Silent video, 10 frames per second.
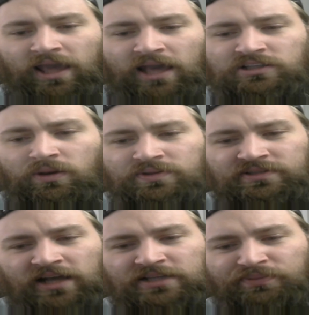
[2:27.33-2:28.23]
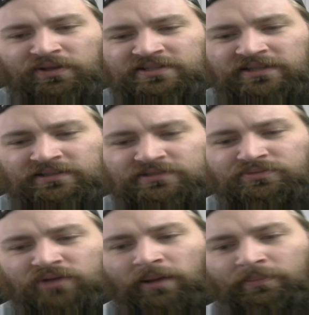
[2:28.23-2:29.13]
As always, guys, please hit the
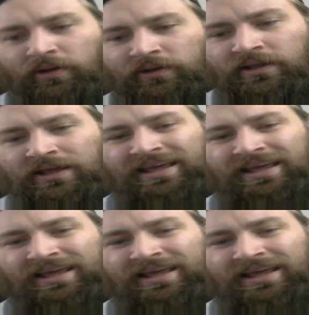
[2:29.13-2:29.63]
subscribe button,